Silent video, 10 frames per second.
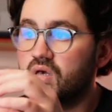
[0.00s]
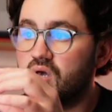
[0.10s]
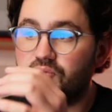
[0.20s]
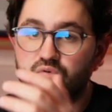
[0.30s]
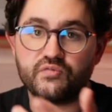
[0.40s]

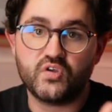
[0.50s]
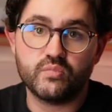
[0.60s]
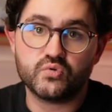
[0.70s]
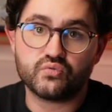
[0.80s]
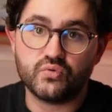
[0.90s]
After a few
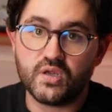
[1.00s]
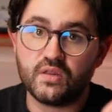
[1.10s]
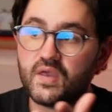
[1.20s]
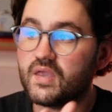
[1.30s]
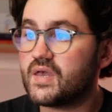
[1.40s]
months
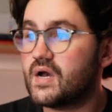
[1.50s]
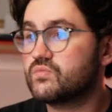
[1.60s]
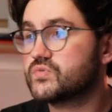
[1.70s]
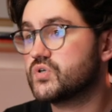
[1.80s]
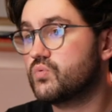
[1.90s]
running, they
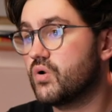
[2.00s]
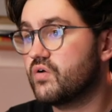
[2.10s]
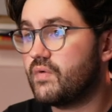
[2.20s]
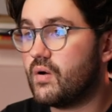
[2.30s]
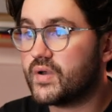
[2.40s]
encountered one
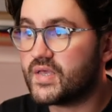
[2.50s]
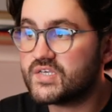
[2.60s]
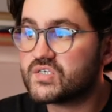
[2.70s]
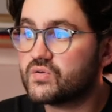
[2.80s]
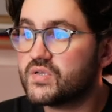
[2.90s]
of our
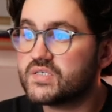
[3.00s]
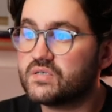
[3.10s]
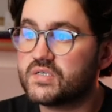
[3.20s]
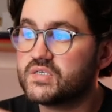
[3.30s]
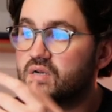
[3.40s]
case studies
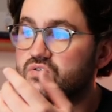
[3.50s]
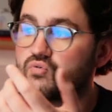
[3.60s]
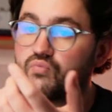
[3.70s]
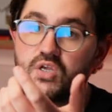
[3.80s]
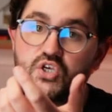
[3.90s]
and decided
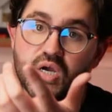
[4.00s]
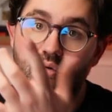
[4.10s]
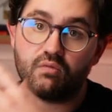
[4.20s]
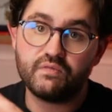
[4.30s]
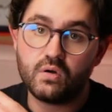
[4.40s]
to reach
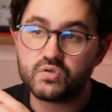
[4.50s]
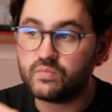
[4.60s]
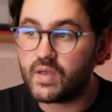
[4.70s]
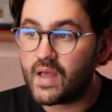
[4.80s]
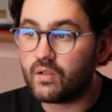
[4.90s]
out for
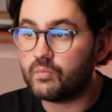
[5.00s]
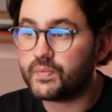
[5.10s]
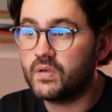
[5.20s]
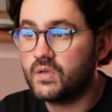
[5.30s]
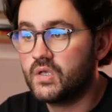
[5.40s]
some
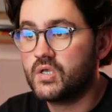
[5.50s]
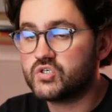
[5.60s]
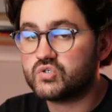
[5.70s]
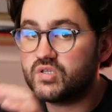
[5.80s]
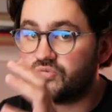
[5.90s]
help.
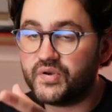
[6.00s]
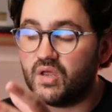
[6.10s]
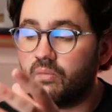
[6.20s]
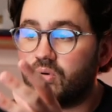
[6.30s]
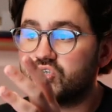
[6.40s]
So in this
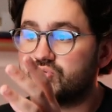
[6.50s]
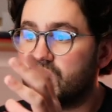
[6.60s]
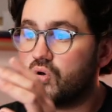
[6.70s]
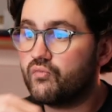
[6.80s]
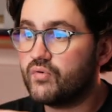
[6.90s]
video, I'm going to be
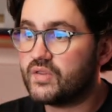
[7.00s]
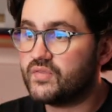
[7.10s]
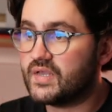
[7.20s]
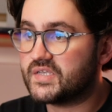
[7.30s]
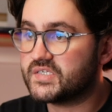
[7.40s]
covering
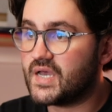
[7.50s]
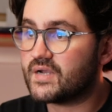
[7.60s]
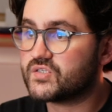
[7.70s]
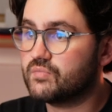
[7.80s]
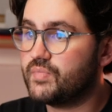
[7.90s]
the
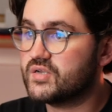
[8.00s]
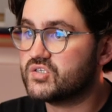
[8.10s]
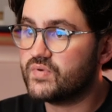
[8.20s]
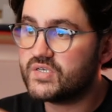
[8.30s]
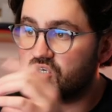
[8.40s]
exact
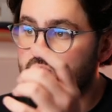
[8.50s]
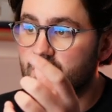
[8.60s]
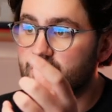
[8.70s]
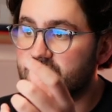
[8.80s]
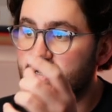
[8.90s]
competitor research
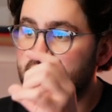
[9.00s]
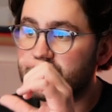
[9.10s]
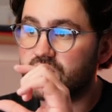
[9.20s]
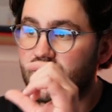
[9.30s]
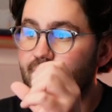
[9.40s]

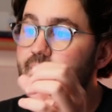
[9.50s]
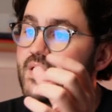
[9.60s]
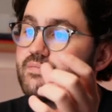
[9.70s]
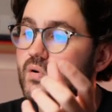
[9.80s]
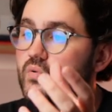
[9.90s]
process, the
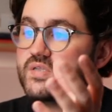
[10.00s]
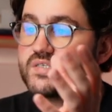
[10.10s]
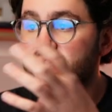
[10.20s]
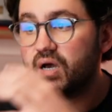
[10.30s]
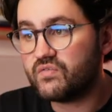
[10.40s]
campaign build
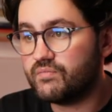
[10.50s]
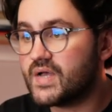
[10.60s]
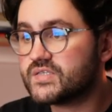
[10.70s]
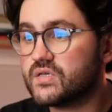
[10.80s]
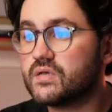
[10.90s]
inside of
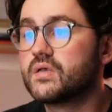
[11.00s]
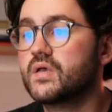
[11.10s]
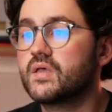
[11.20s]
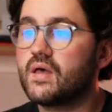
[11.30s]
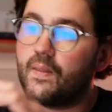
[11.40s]
Meta,
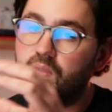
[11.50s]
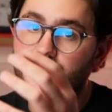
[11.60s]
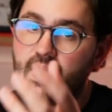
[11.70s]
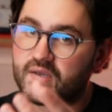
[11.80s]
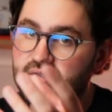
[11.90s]
and the
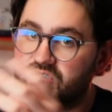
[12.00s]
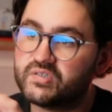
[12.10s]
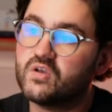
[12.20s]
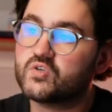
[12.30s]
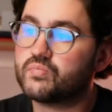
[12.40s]
back-end
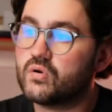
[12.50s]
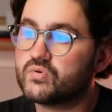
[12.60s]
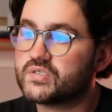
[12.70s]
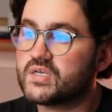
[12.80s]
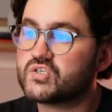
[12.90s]
sales
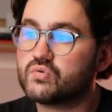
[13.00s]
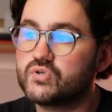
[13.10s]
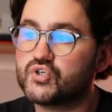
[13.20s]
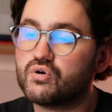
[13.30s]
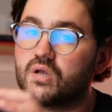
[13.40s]
process to
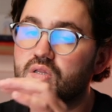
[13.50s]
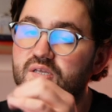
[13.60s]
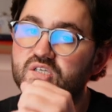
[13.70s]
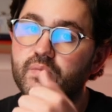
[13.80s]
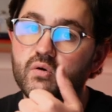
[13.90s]
ensure our
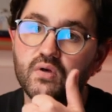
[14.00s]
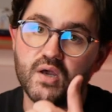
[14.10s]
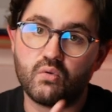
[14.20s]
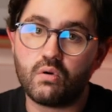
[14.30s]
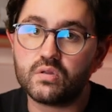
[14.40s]
leads are both
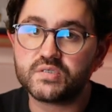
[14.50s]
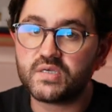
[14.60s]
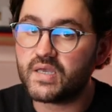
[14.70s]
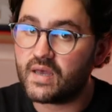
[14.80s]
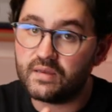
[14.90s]
high
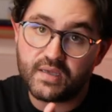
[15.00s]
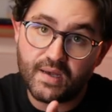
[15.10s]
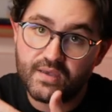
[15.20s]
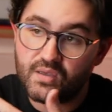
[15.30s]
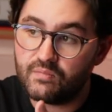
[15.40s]
quality and
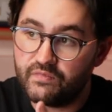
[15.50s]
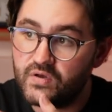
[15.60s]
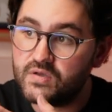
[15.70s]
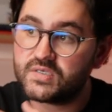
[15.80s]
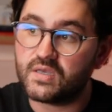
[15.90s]
high
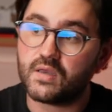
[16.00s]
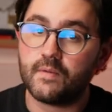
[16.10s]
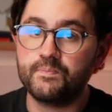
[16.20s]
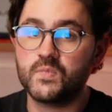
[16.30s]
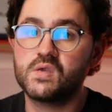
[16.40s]
converting.
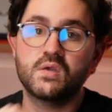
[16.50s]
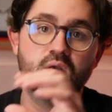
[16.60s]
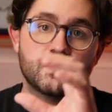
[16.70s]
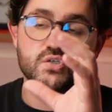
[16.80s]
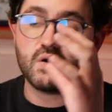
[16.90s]

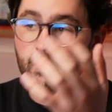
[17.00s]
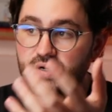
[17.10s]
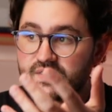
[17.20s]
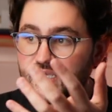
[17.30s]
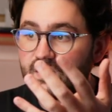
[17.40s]
So what
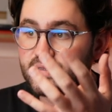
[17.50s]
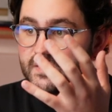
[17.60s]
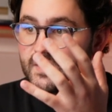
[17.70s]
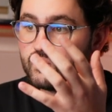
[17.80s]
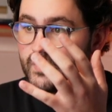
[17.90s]
exactly
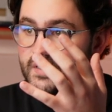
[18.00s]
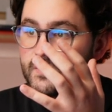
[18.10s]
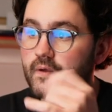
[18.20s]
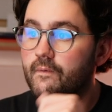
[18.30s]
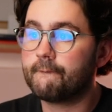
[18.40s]
did we
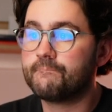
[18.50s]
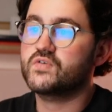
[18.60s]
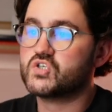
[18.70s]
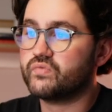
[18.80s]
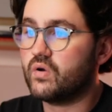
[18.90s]
do?
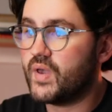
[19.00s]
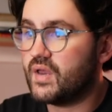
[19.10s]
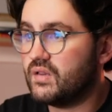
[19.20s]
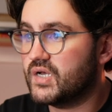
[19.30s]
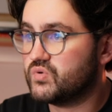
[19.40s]
First of all, we
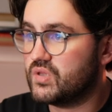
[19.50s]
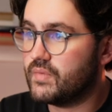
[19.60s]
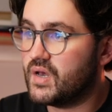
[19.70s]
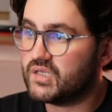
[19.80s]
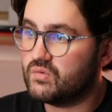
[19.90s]
analysed what the
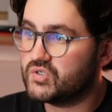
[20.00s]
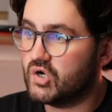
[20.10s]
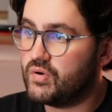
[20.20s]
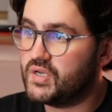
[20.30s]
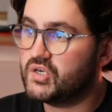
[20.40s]
market was
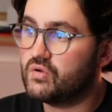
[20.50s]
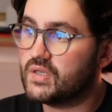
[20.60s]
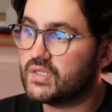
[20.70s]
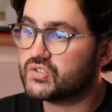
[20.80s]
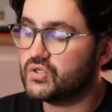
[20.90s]
already
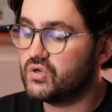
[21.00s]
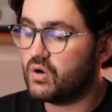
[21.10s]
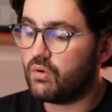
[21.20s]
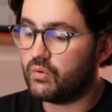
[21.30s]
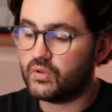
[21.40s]
doing to know
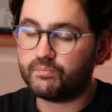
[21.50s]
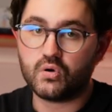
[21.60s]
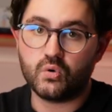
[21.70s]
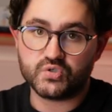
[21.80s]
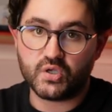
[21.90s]
what were the
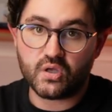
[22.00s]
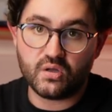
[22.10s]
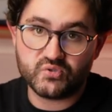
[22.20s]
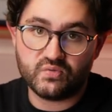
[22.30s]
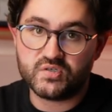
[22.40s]
pros and
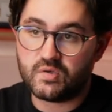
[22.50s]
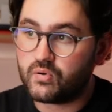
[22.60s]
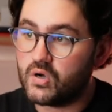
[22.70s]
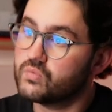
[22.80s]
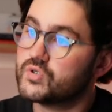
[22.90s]
cons of this
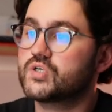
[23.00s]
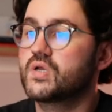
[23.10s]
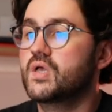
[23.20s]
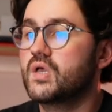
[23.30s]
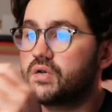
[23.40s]
approach.
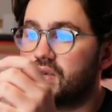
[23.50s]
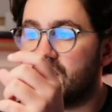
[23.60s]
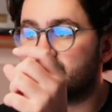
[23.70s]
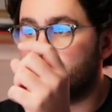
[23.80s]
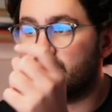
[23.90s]

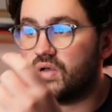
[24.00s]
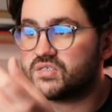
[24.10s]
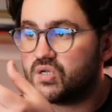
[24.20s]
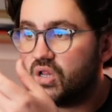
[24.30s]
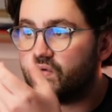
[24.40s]
Next, we
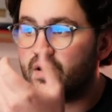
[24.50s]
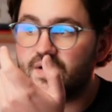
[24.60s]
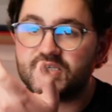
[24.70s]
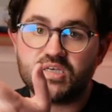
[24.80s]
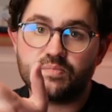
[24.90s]
collected all of
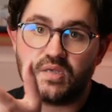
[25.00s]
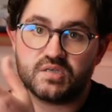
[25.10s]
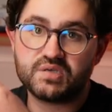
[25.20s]
our ICP's